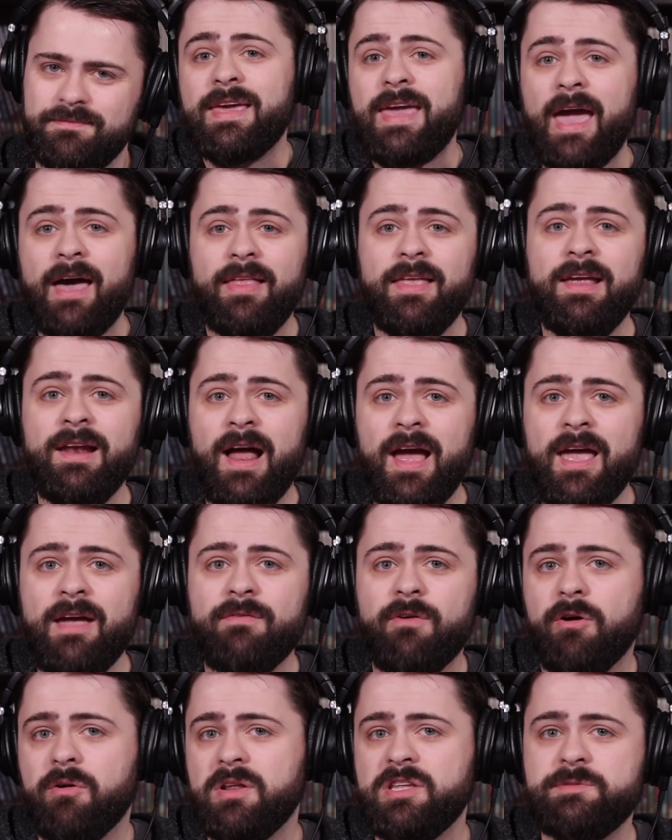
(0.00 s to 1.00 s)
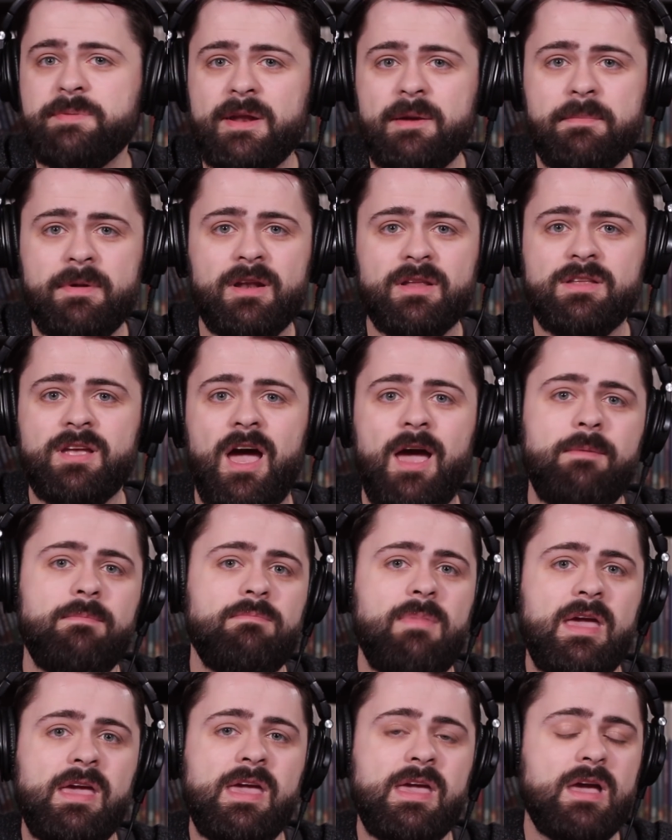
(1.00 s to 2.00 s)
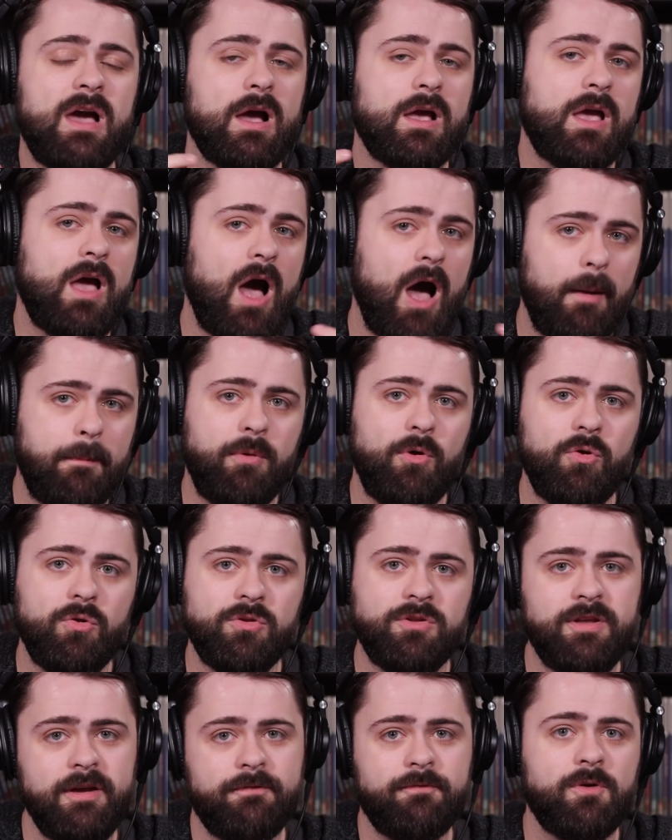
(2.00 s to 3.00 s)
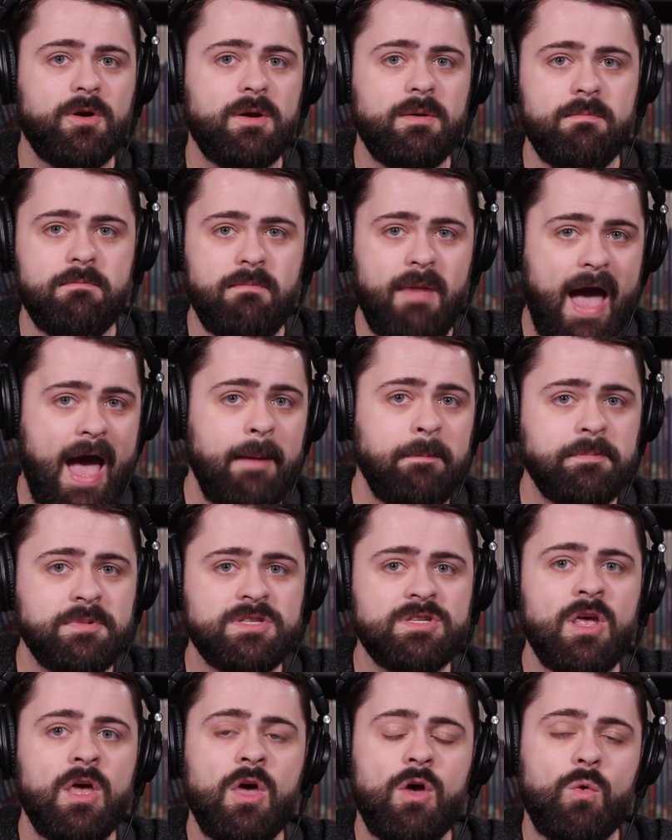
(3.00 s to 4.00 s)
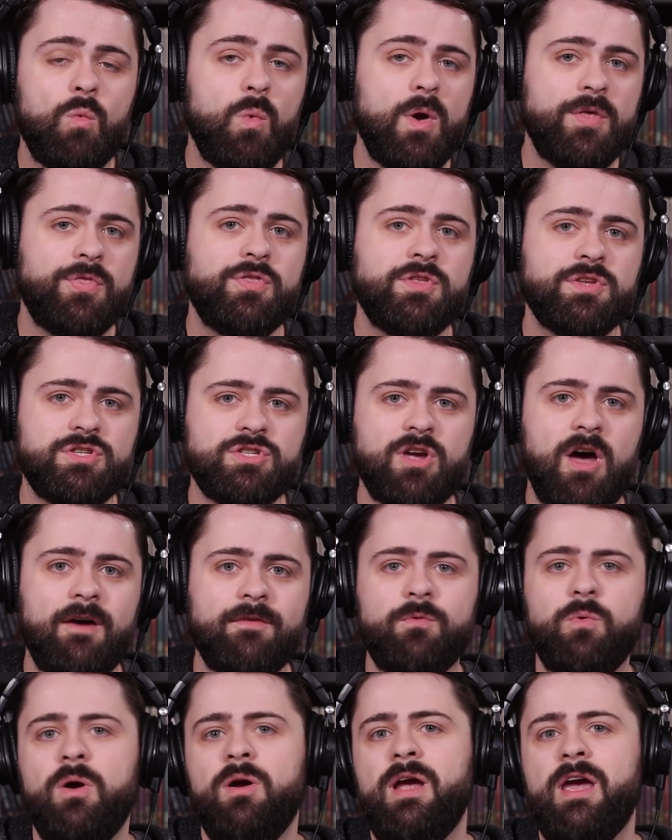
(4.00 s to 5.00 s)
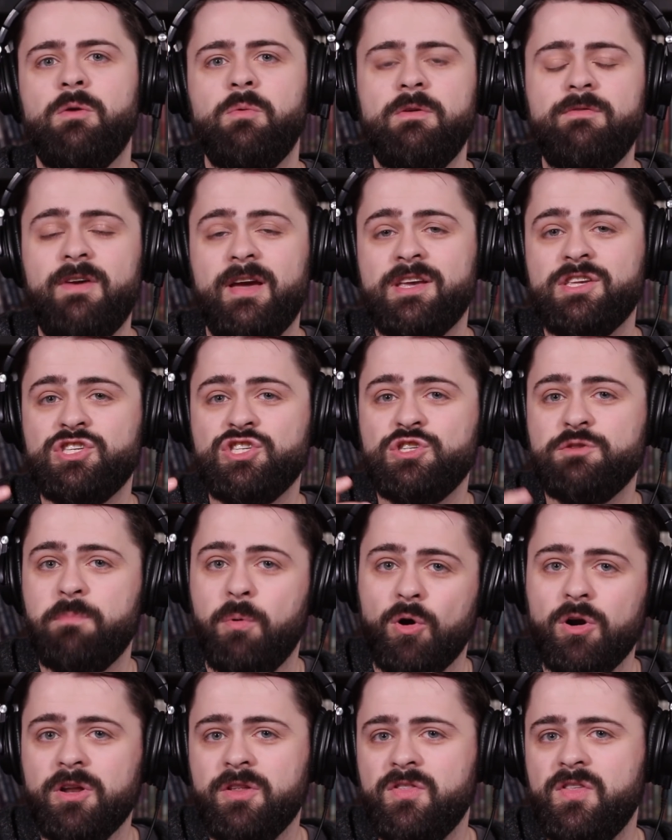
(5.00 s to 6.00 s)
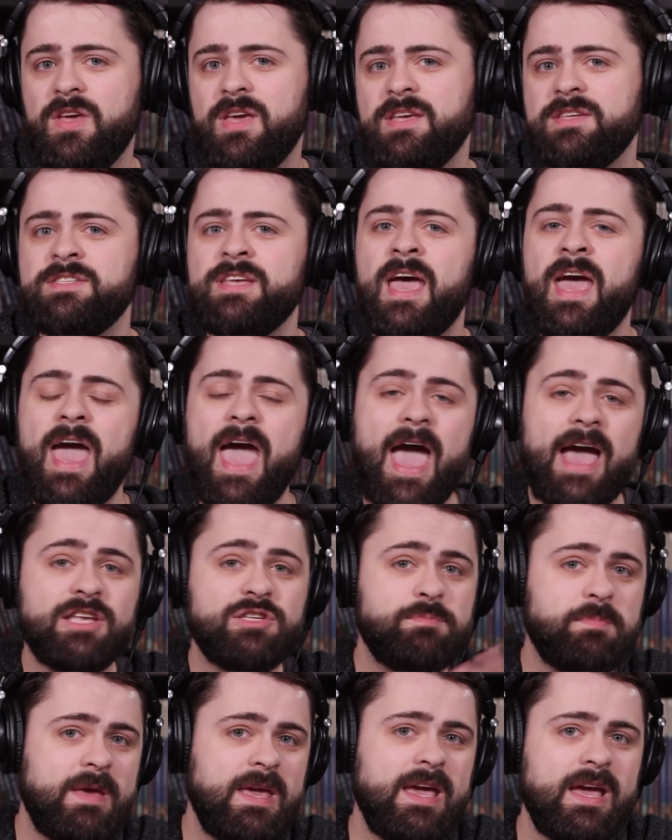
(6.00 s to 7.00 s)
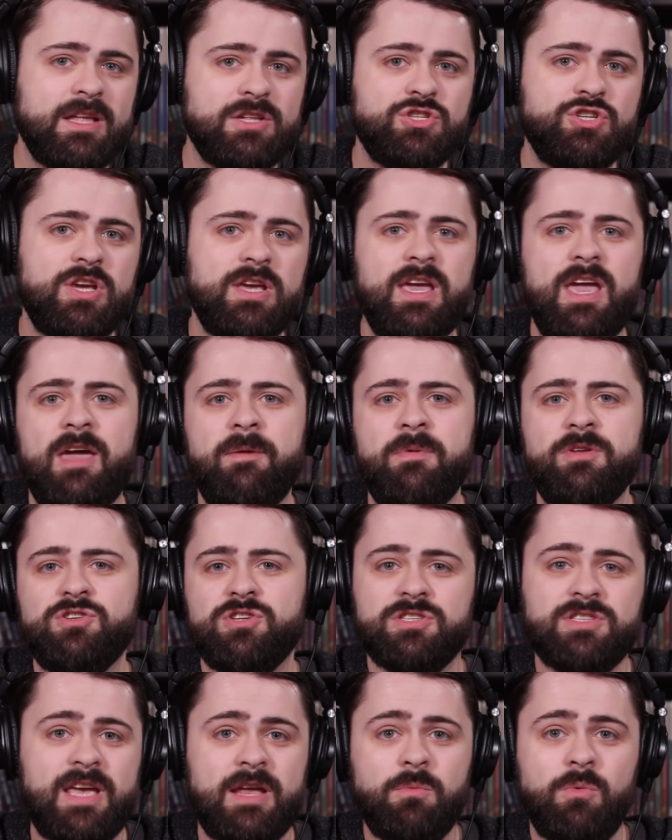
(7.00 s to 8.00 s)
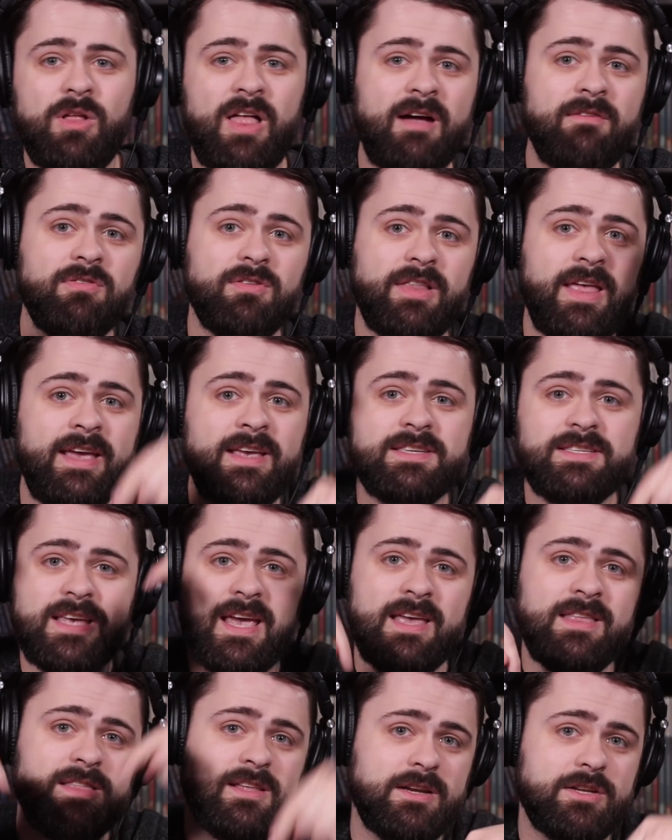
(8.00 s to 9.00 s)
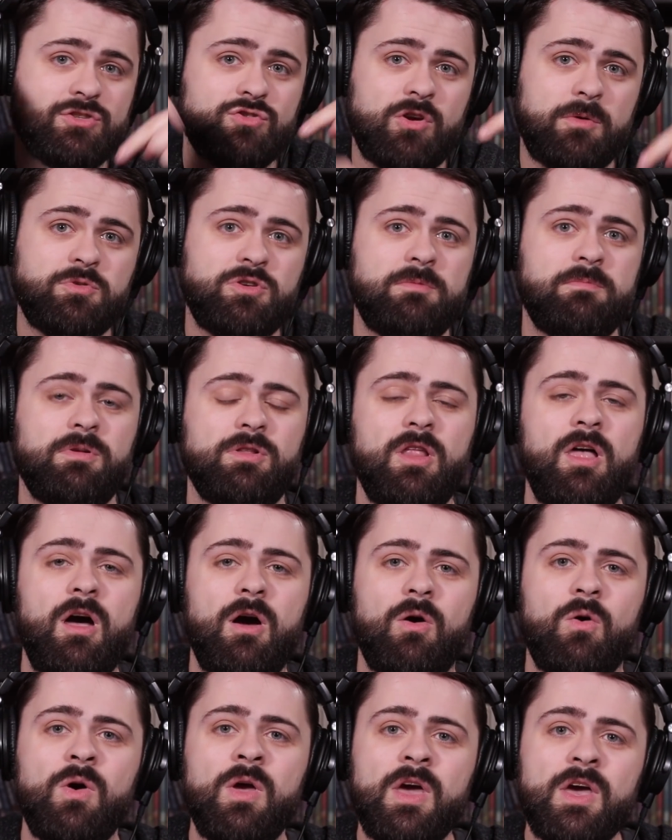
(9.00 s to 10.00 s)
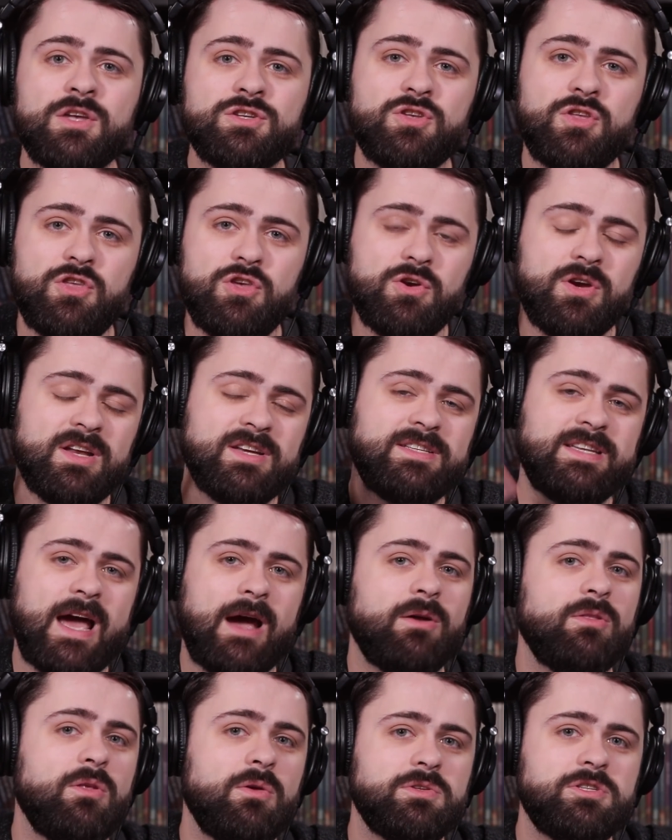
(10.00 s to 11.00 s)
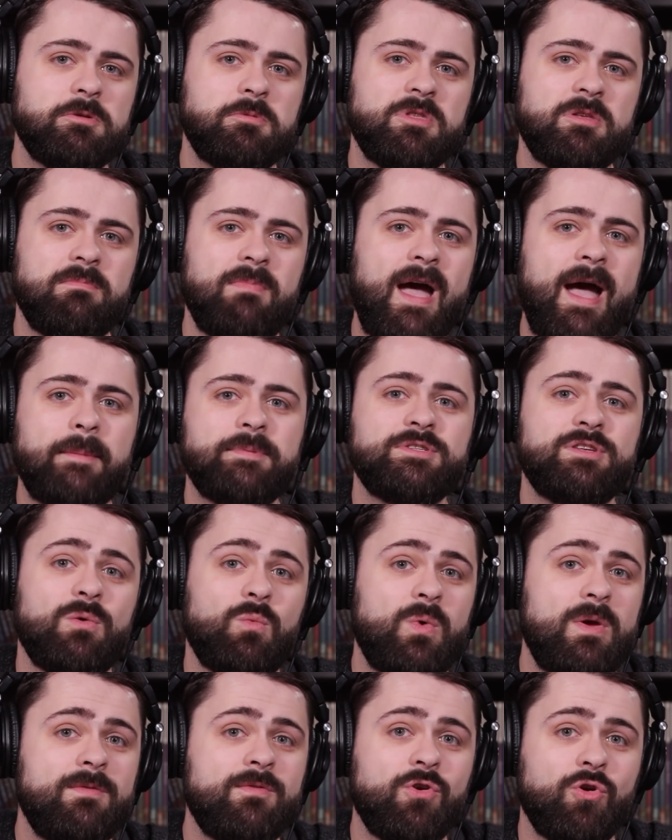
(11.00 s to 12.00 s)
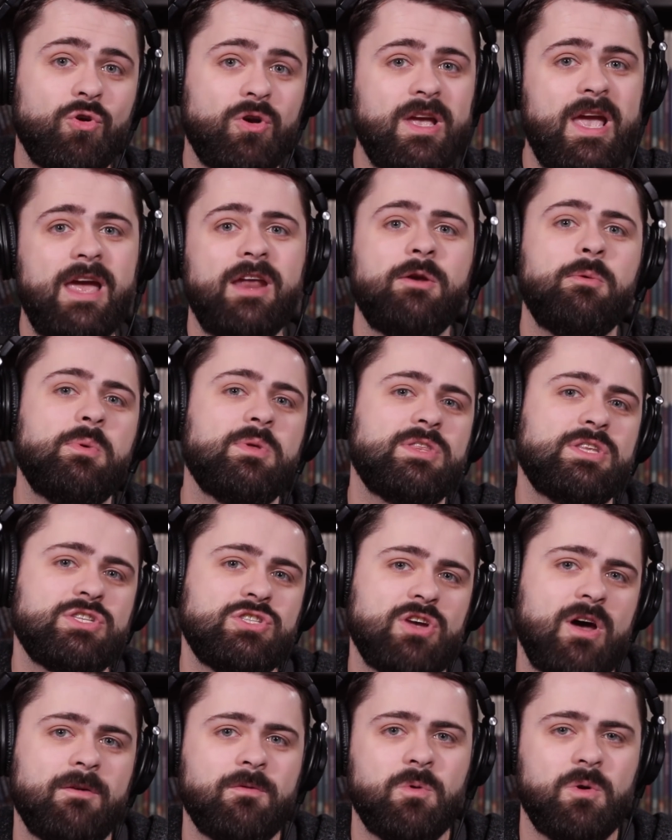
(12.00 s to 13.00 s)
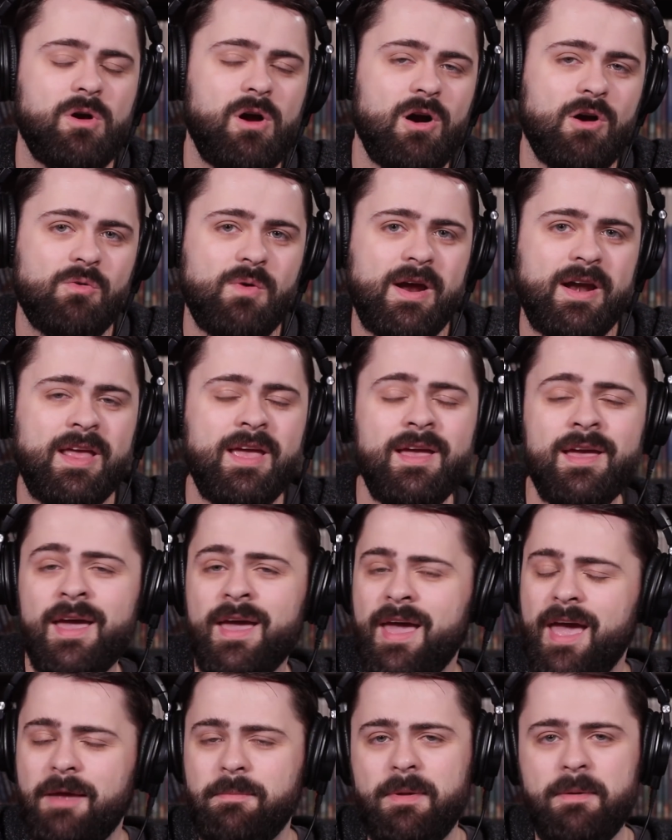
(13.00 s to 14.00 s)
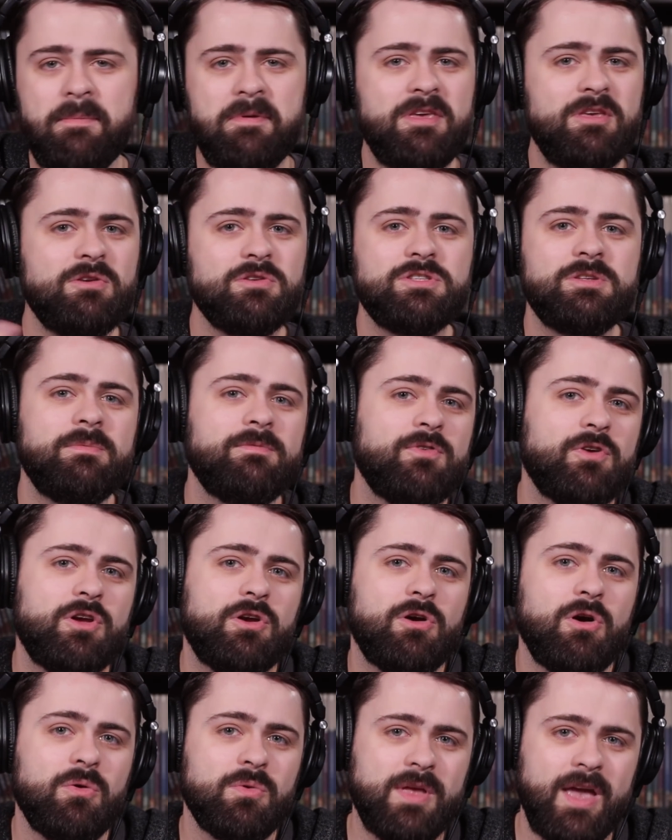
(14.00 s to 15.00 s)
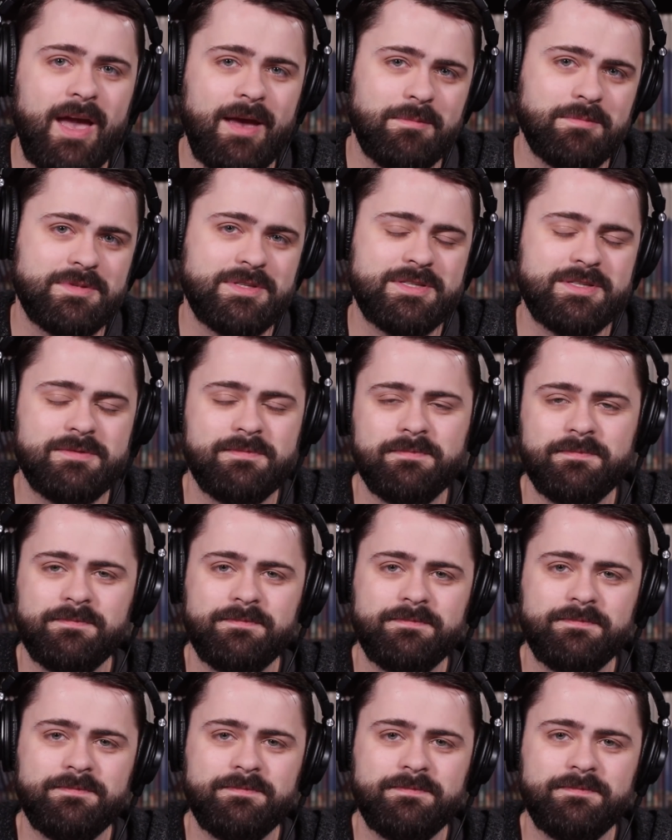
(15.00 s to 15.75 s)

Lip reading: Kelly and I have already spent a bit of time making a couple different maps with the software, and we've exported these as PNG images, and we'll have links in the description below so that you can download some of the maps that we've created with the software already and maybe use them for your own games.